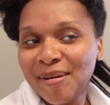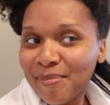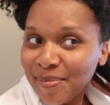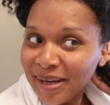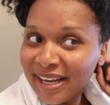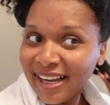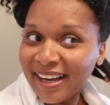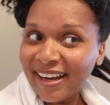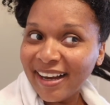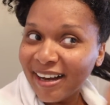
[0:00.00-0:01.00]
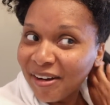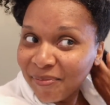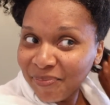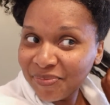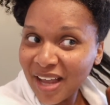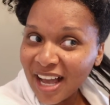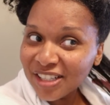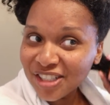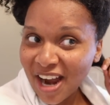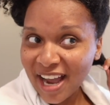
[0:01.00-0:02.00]
But
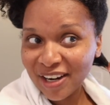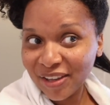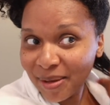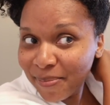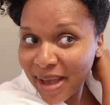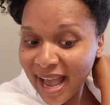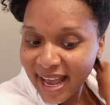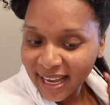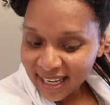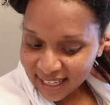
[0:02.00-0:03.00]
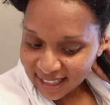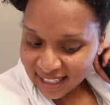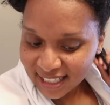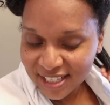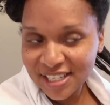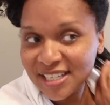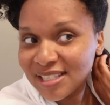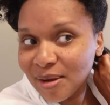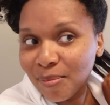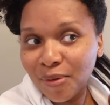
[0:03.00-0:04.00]
I'll try it on the back and then
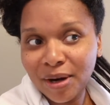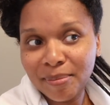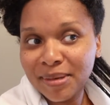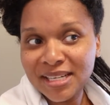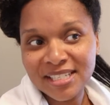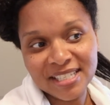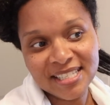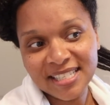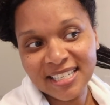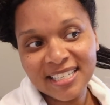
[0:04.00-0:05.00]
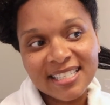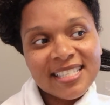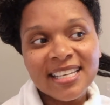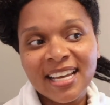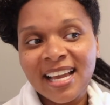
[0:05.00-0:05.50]
just abort mission, sis.